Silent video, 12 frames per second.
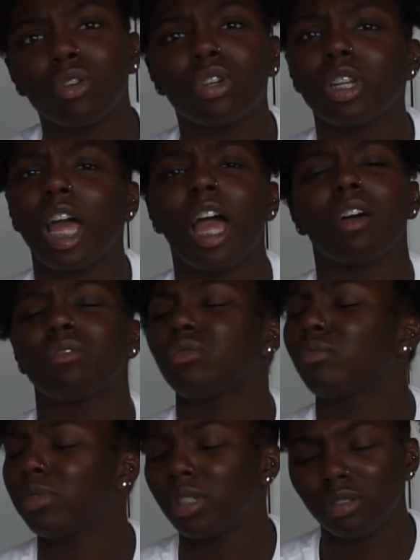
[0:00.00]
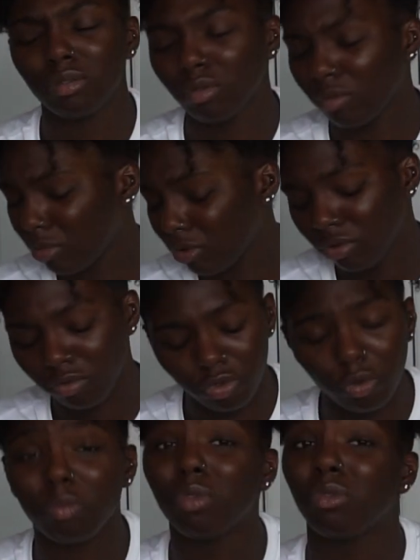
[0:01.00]
and that's all you're gonna have. So please don't
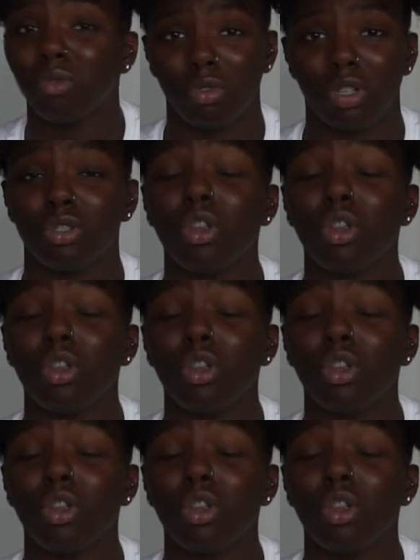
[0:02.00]
be